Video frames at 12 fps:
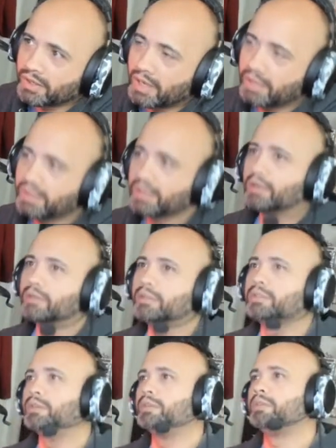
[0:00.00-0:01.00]
I think I'll
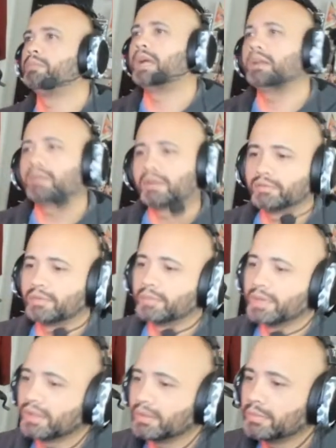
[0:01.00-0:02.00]
do a new background for
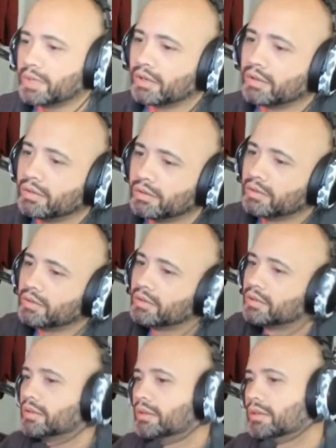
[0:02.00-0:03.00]
my thumbnail.
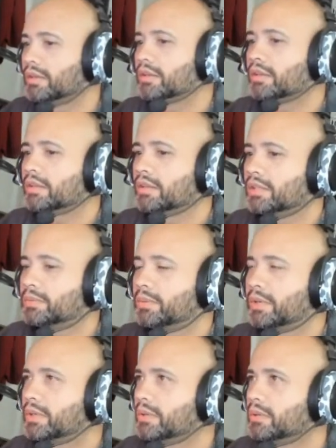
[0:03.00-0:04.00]
That's
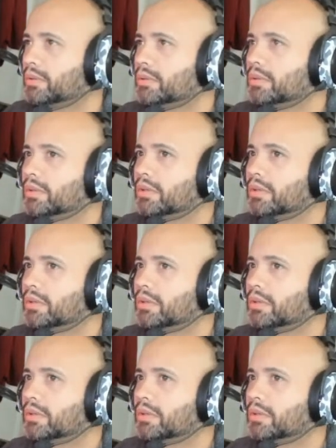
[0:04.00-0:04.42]
pretty cool.